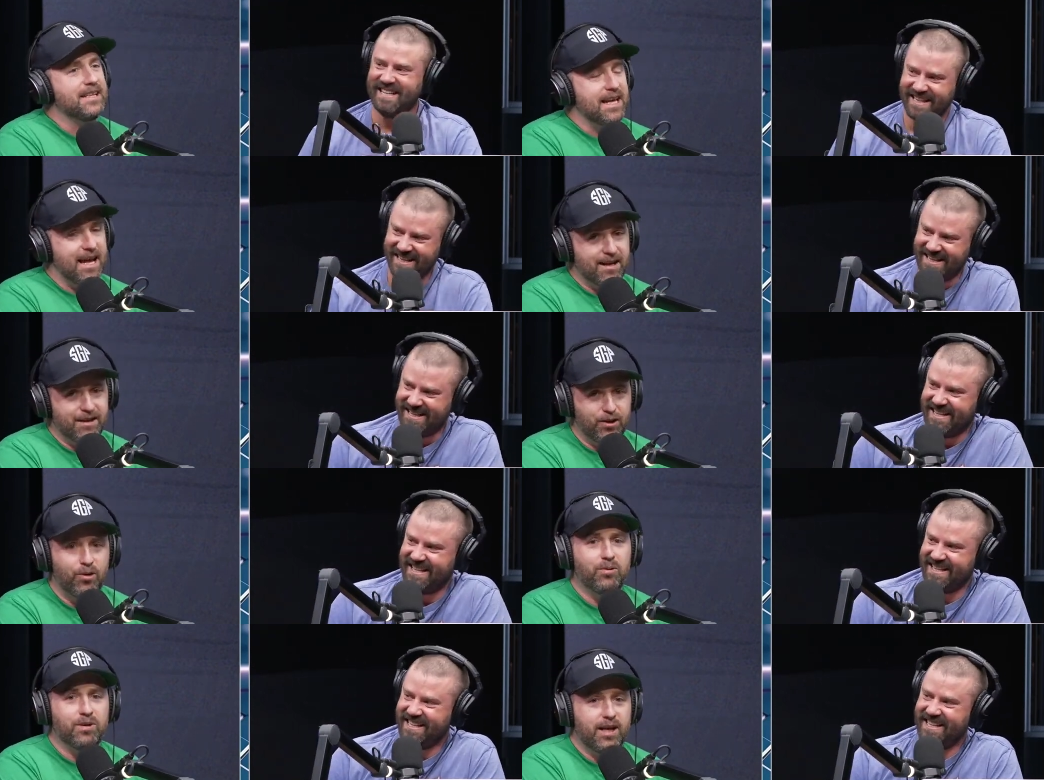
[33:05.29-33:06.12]
Speaker 1: It,
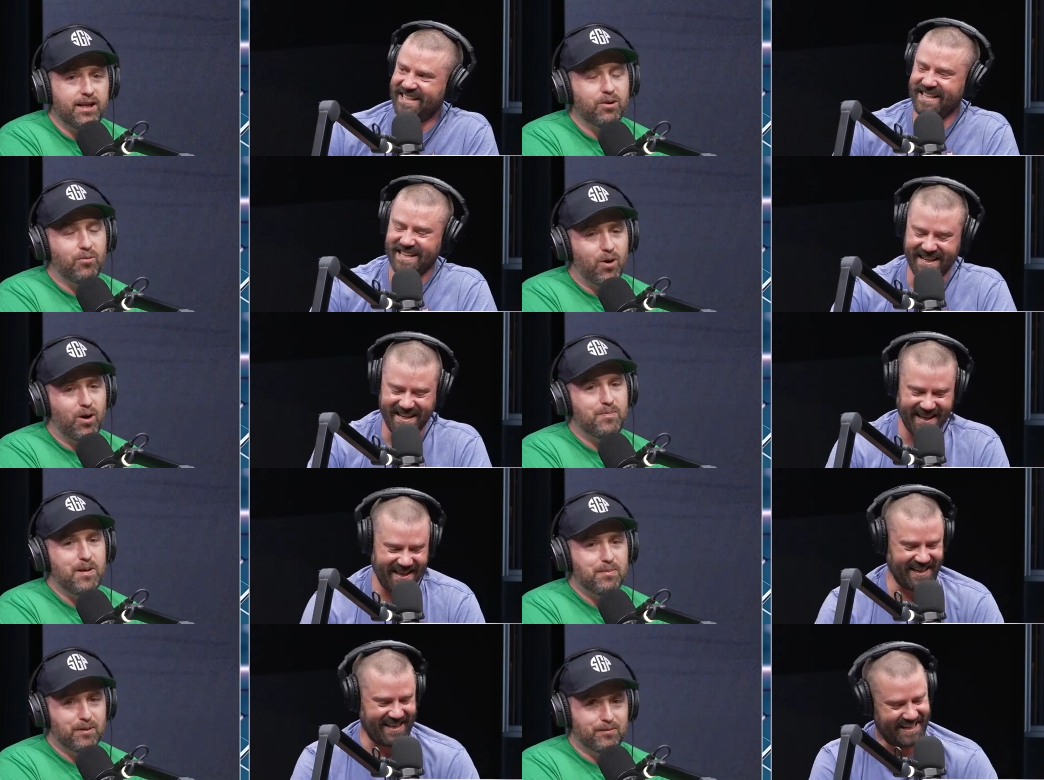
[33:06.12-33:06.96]
you need to warn
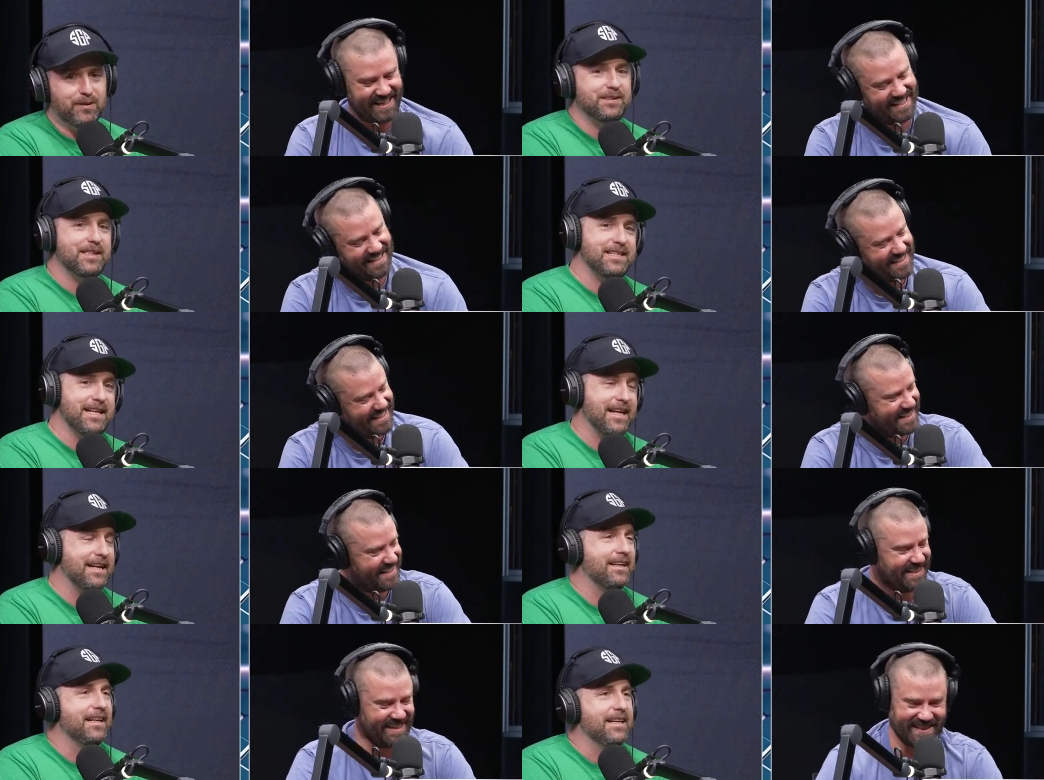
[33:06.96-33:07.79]
people if it's a
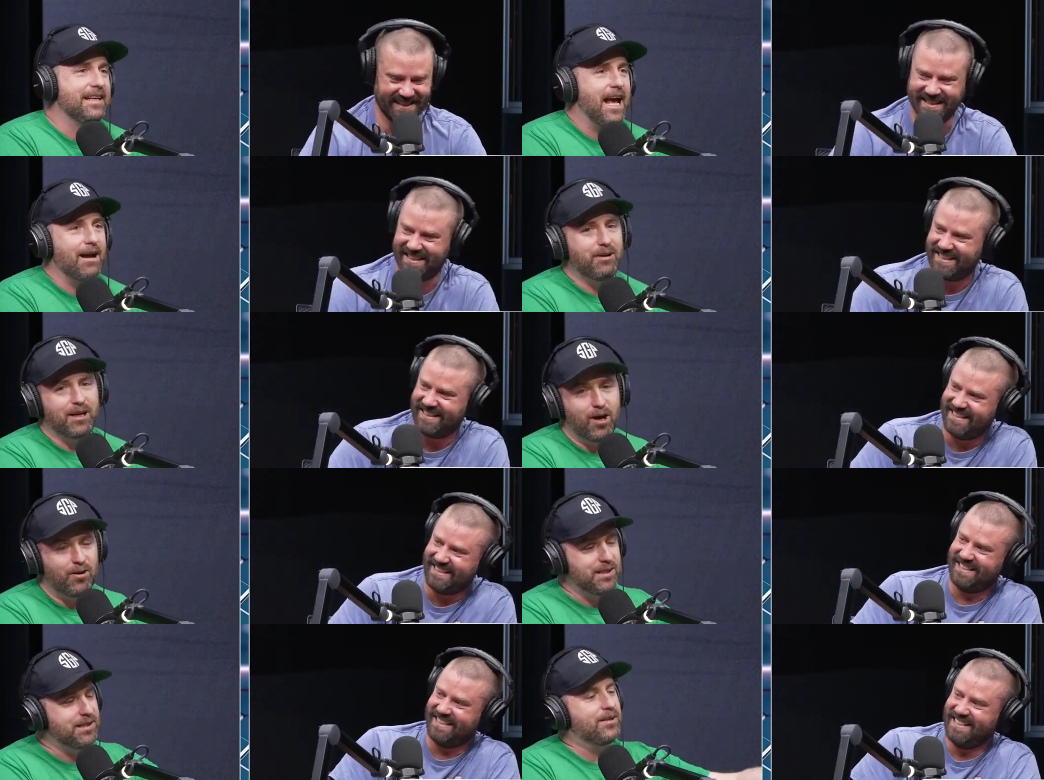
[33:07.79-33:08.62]
dick." And we
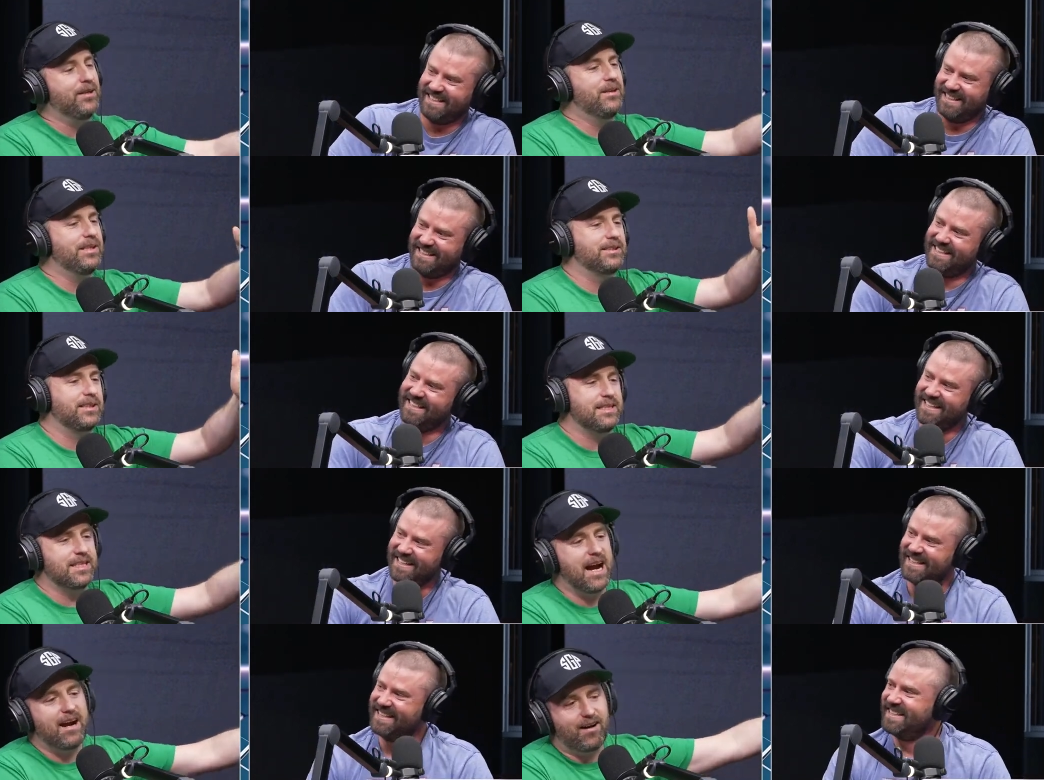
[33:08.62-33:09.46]
going through this
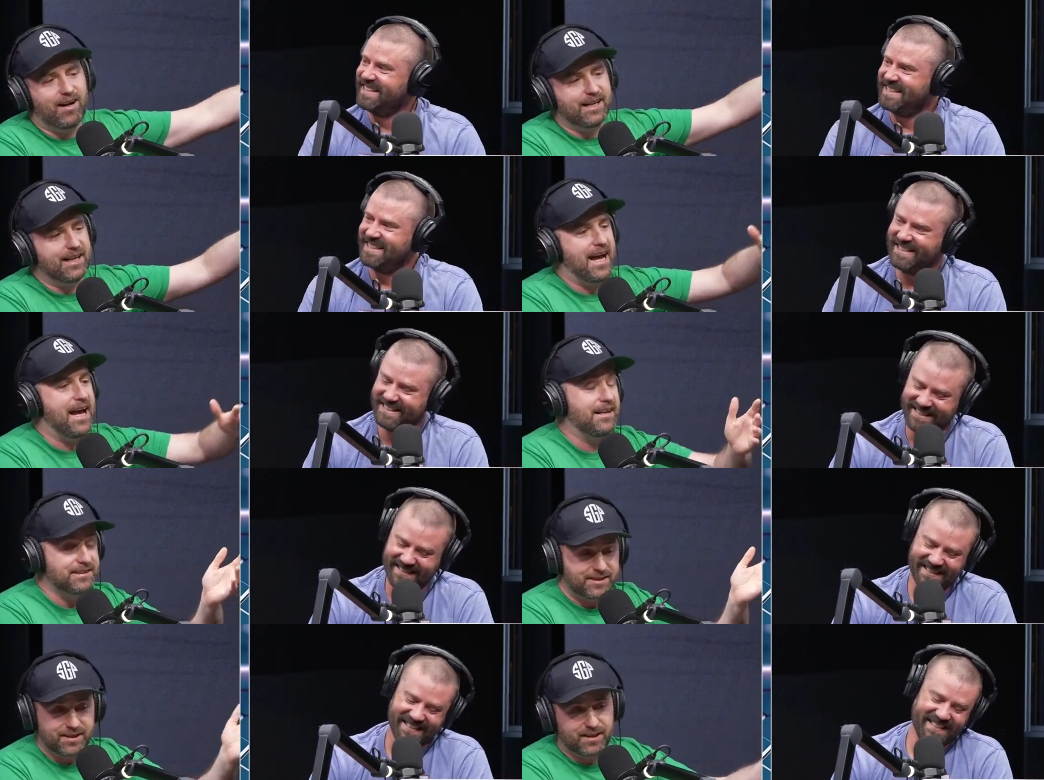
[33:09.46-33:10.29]
entire haunted
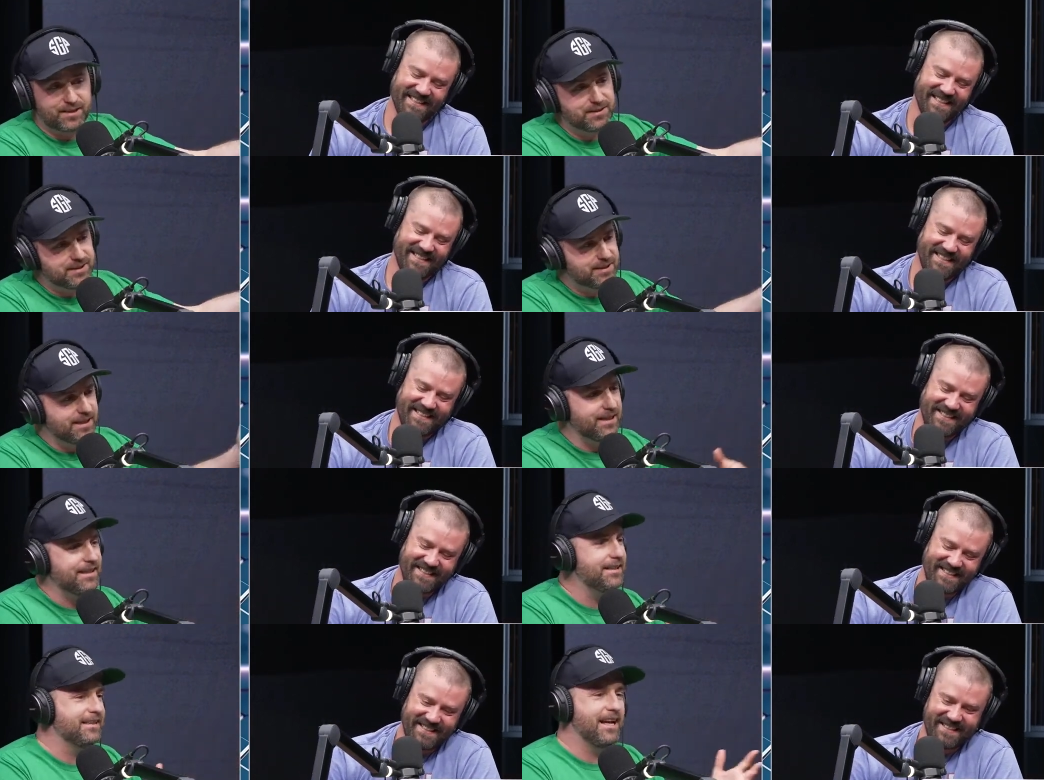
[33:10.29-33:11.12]
house, no,
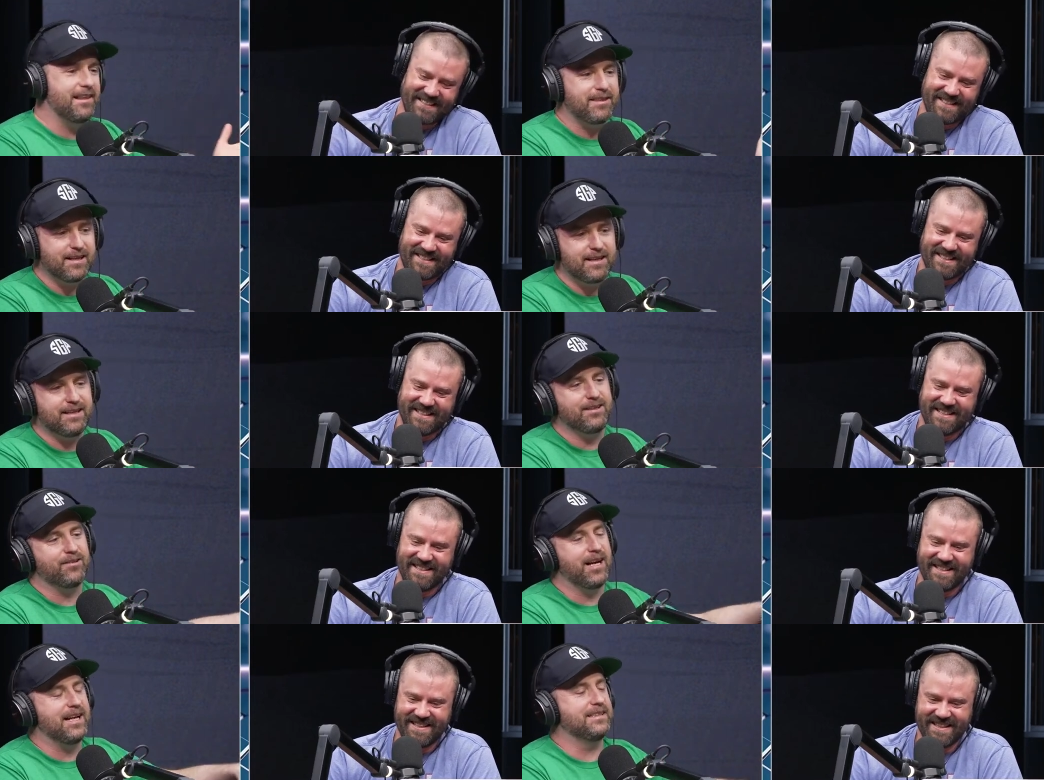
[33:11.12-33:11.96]
no, nothing
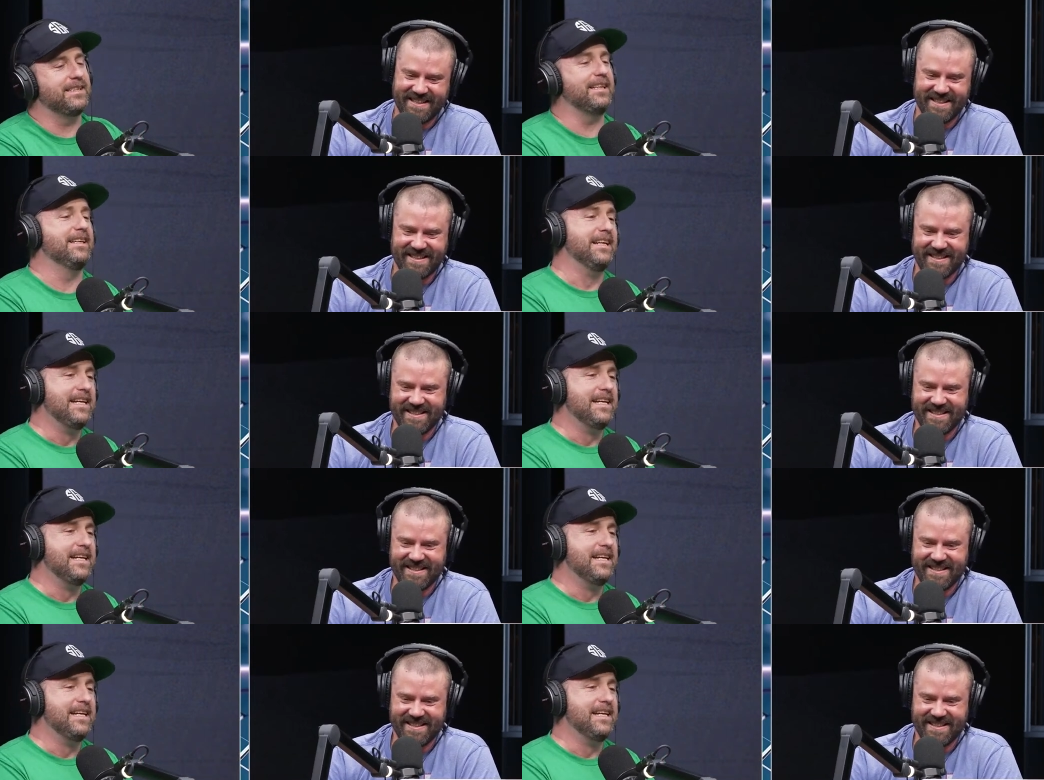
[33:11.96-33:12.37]
crazy.